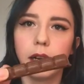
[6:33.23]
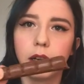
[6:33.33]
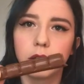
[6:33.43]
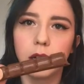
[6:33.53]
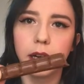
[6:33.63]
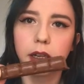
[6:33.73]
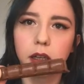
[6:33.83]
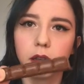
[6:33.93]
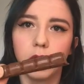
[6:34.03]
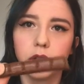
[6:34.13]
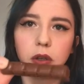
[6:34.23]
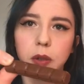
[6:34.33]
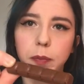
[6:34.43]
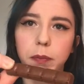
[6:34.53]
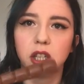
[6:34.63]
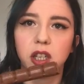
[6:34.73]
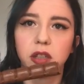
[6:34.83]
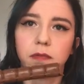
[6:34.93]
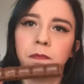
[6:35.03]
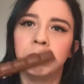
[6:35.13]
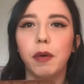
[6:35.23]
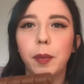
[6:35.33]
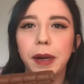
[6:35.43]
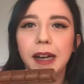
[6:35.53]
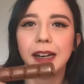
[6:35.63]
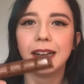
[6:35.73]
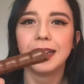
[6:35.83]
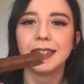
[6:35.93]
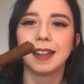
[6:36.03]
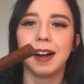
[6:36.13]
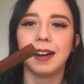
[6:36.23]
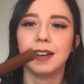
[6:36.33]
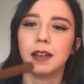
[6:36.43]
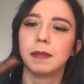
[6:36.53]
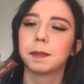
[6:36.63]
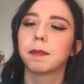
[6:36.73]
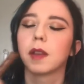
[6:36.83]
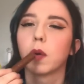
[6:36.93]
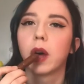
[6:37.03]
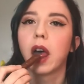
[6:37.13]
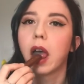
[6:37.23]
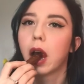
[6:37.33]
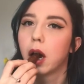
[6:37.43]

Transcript: It looks like a dog's turd. How appealing is that? Okay.